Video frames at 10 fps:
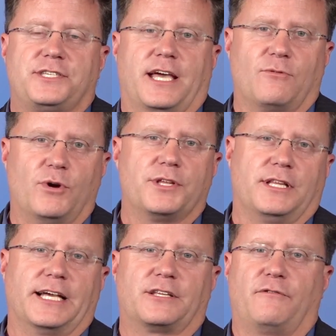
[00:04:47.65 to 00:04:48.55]
with
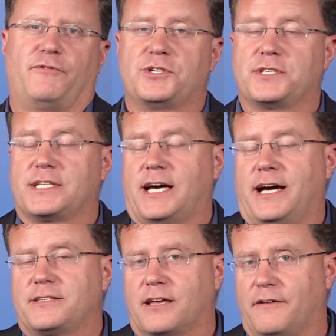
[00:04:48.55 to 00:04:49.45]
elected officials as high
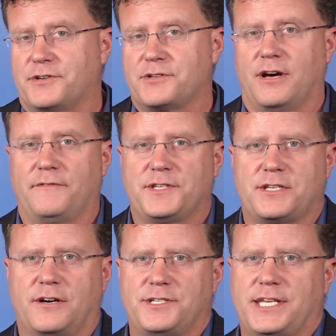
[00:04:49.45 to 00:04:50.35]
as the governor's office
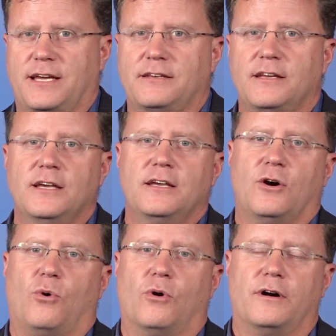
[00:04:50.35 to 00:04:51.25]
in our state,
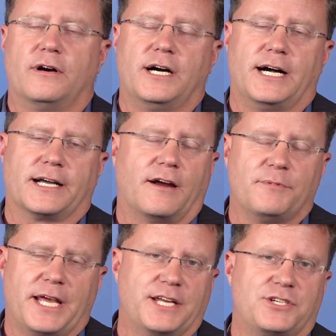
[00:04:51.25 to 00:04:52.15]
or
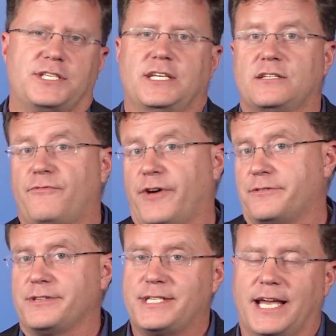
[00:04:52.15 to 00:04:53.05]
government agencies,
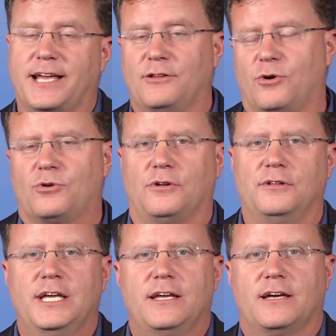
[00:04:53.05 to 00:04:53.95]
federal, state, local.
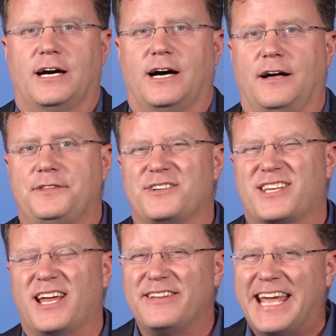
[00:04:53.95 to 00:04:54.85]
There's
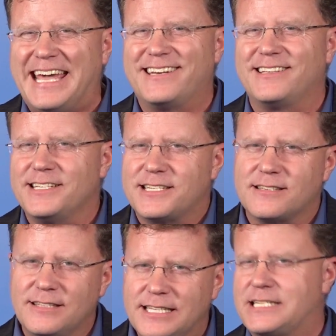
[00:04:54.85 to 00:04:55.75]
kind of an endless
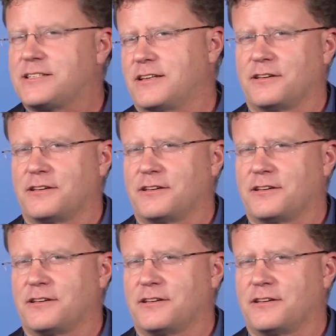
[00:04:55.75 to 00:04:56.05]
list